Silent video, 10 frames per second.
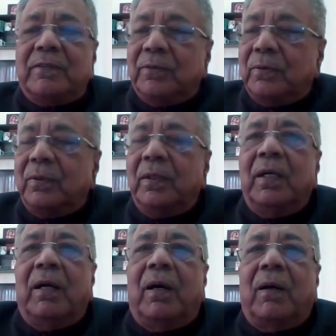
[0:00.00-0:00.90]
So
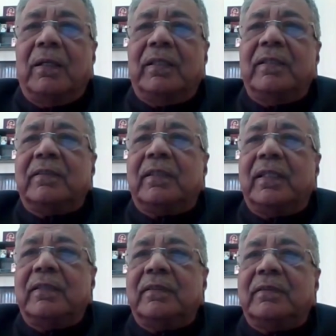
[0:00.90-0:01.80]
all these
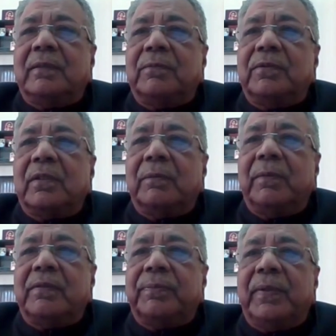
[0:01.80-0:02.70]
criticisms are
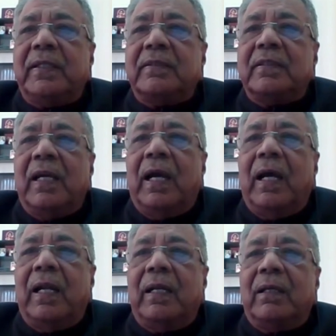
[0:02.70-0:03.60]
misplaced
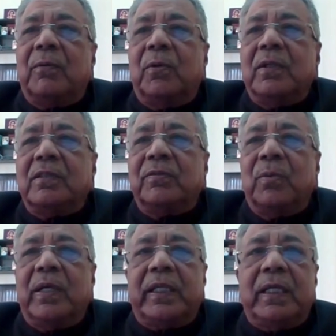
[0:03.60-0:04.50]
and the code is
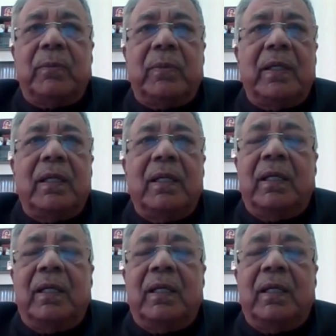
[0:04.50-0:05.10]
working well.